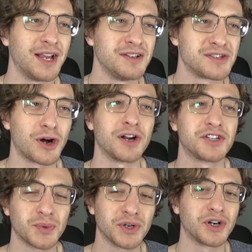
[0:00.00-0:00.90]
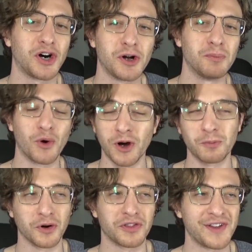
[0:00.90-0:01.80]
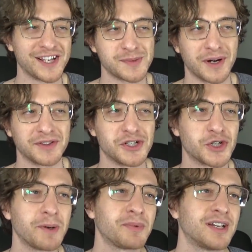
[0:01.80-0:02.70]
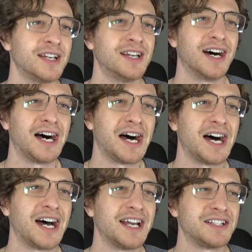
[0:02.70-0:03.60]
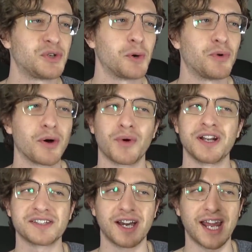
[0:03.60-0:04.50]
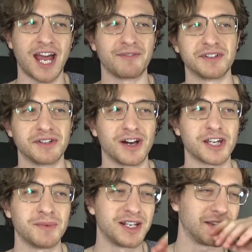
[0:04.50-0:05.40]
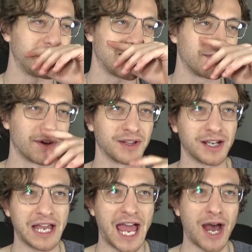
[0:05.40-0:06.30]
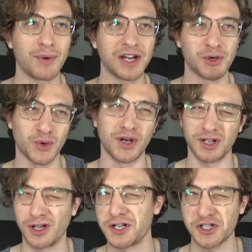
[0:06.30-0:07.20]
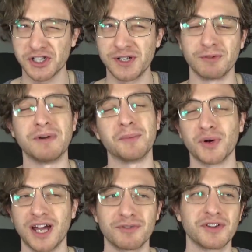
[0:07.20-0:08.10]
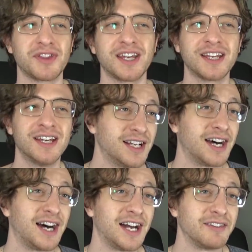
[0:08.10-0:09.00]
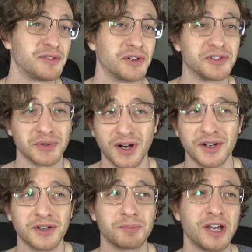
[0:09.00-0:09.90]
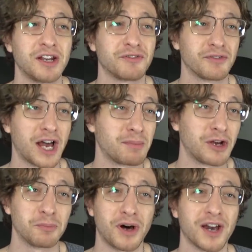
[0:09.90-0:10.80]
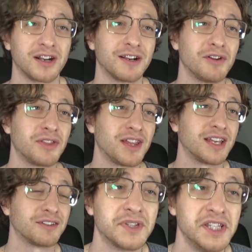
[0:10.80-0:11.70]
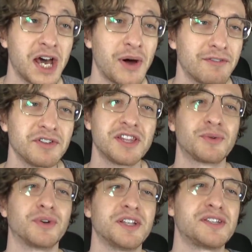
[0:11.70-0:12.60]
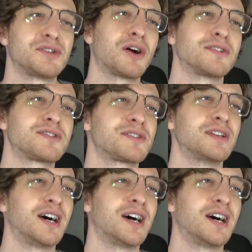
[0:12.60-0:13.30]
started to recall more and more things about the trip, to a point where I just kind of have a documented thing about how I chronologically remember everything. I flew to Toronto, paid it out of my own pocket and everything. Now everything really starts